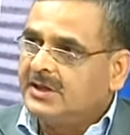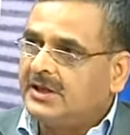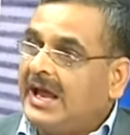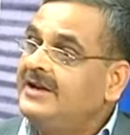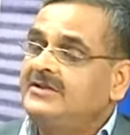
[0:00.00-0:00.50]

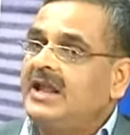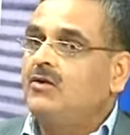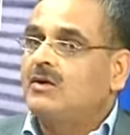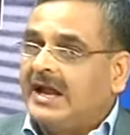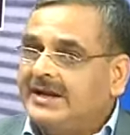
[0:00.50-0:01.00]
and now
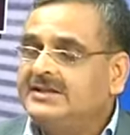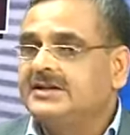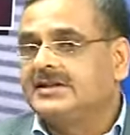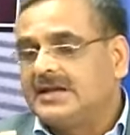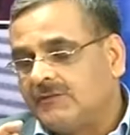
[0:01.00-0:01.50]
another
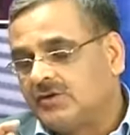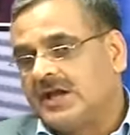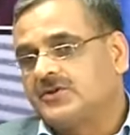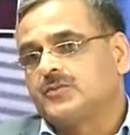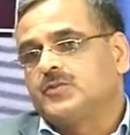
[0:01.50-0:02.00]
thing I would
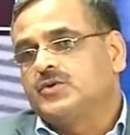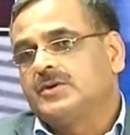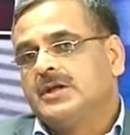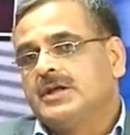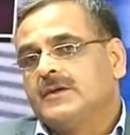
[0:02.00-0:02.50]
like to put,
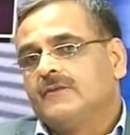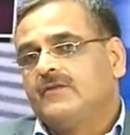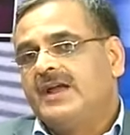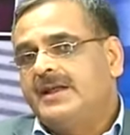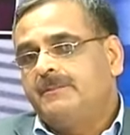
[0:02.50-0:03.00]

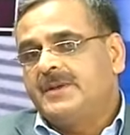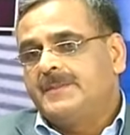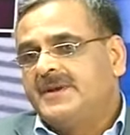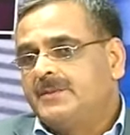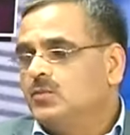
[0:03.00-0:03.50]
when a
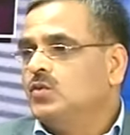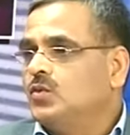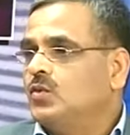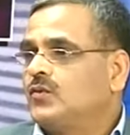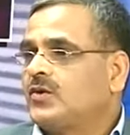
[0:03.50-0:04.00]
people
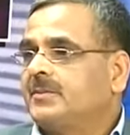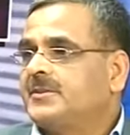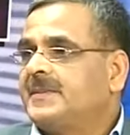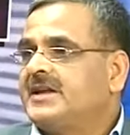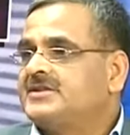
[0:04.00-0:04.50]
move from the
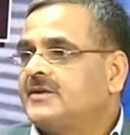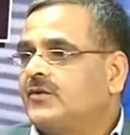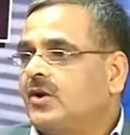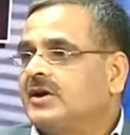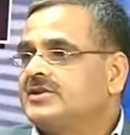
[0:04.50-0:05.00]
place of
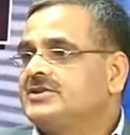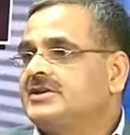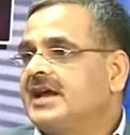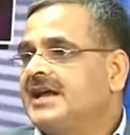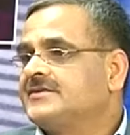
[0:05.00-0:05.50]
origin
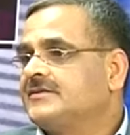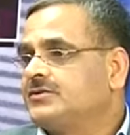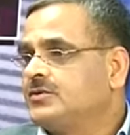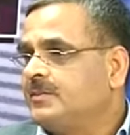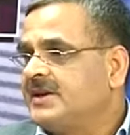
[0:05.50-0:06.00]
as
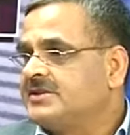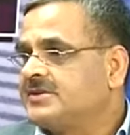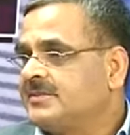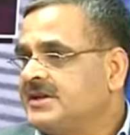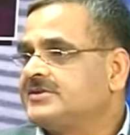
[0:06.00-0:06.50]
to place
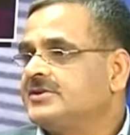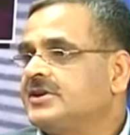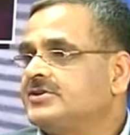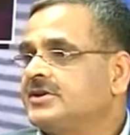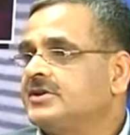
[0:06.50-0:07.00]
of
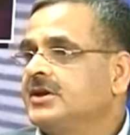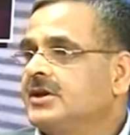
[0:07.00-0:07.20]
destination,